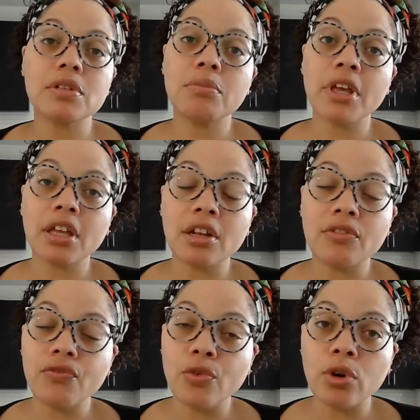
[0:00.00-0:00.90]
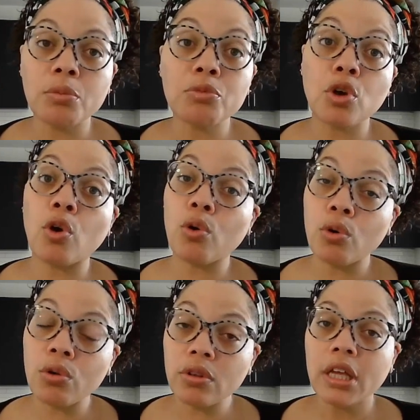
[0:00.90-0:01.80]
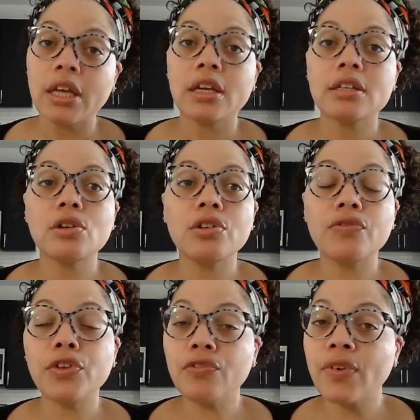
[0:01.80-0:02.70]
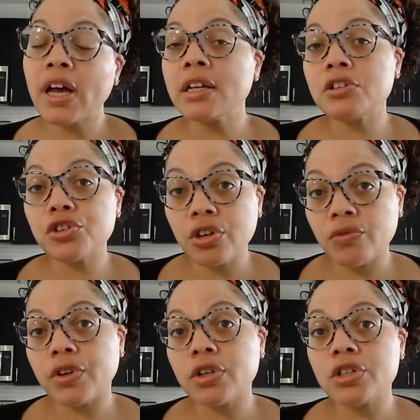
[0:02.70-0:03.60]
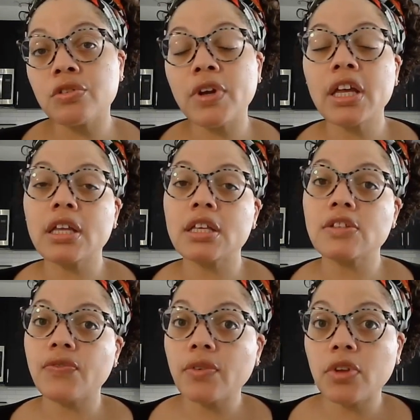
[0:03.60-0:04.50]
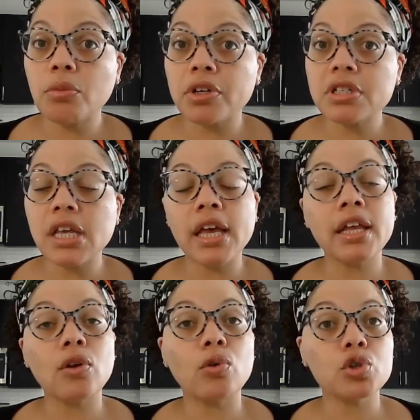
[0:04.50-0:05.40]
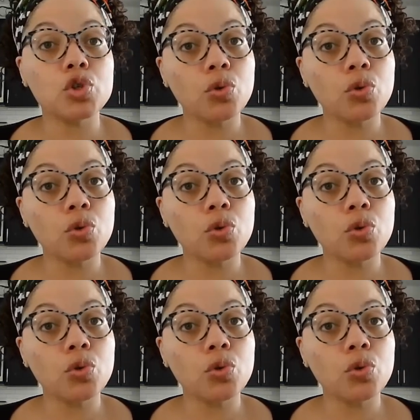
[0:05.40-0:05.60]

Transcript: make an informed goal. So if you find that your conversion rate is 50% or